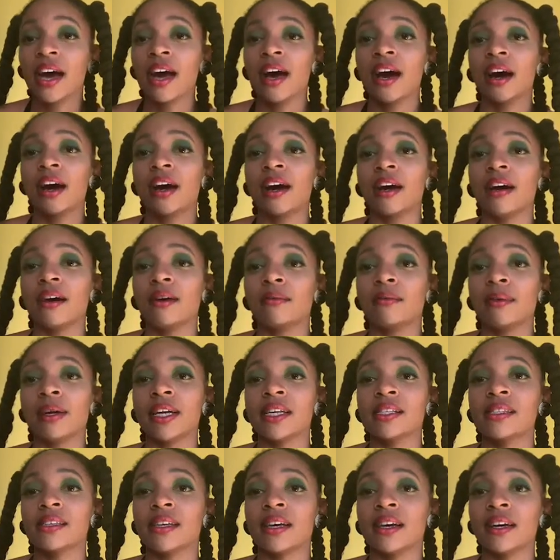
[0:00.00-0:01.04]

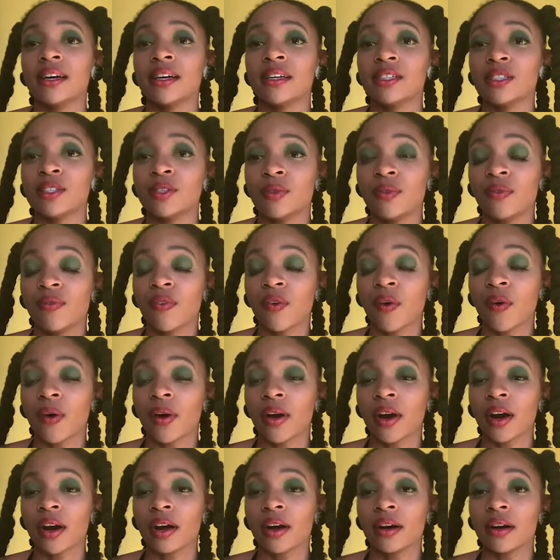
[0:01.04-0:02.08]
It's good
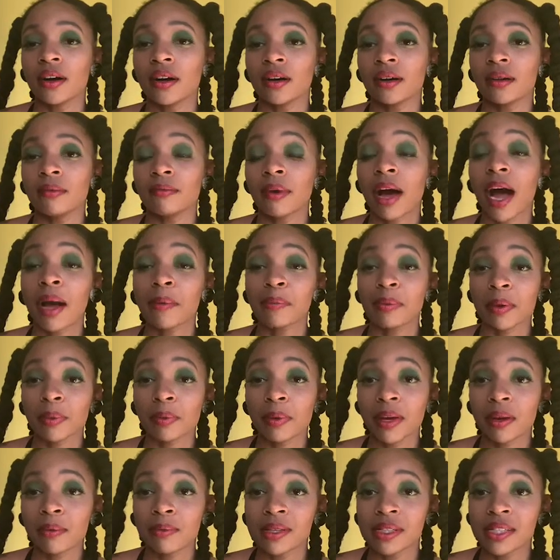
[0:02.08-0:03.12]
for
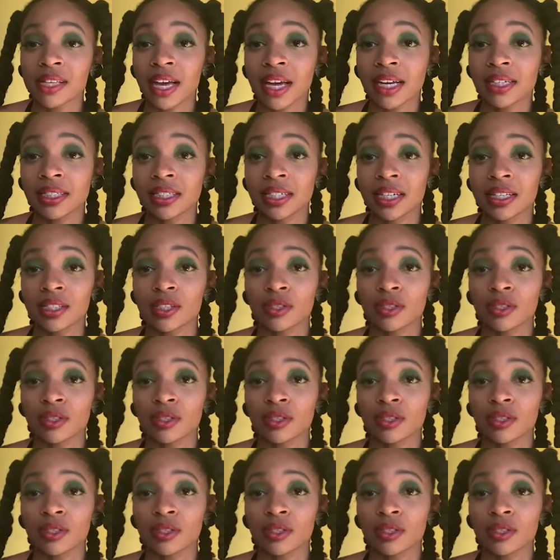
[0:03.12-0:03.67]
hyperpigmentation,